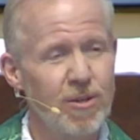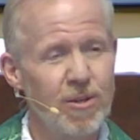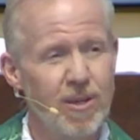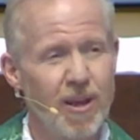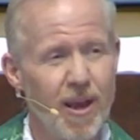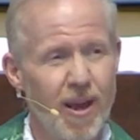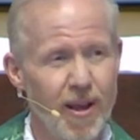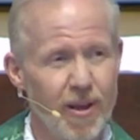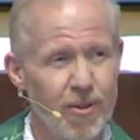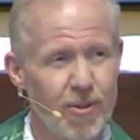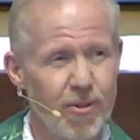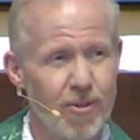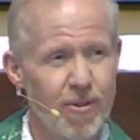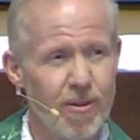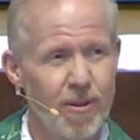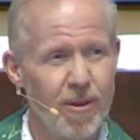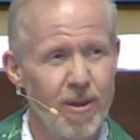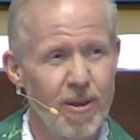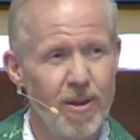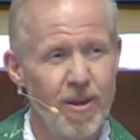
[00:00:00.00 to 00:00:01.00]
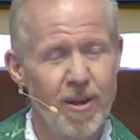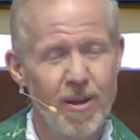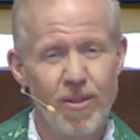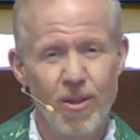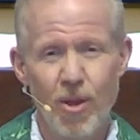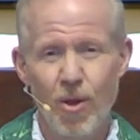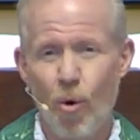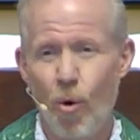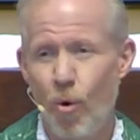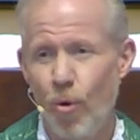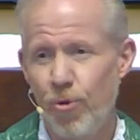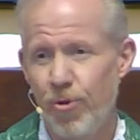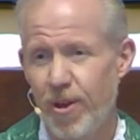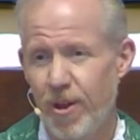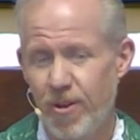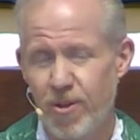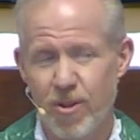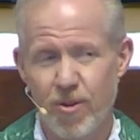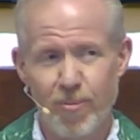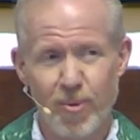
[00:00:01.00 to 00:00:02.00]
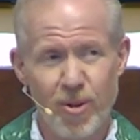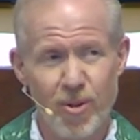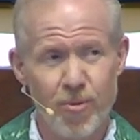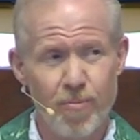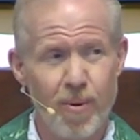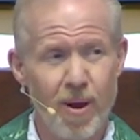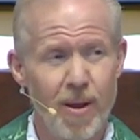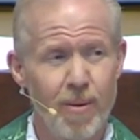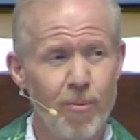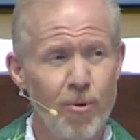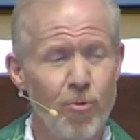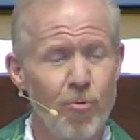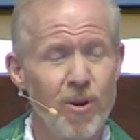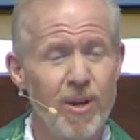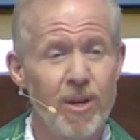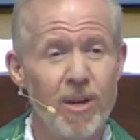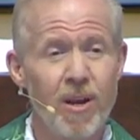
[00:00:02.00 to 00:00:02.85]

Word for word: text in the Old Testament of the Bible written